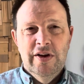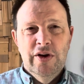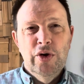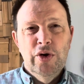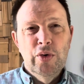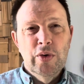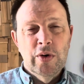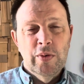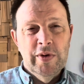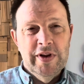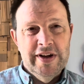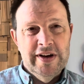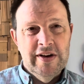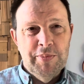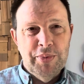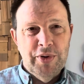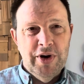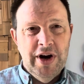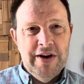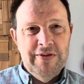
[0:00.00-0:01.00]
who are willing to
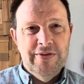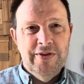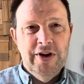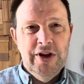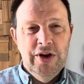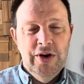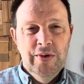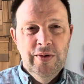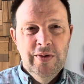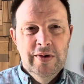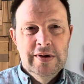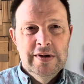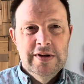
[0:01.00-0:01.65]
pray for you,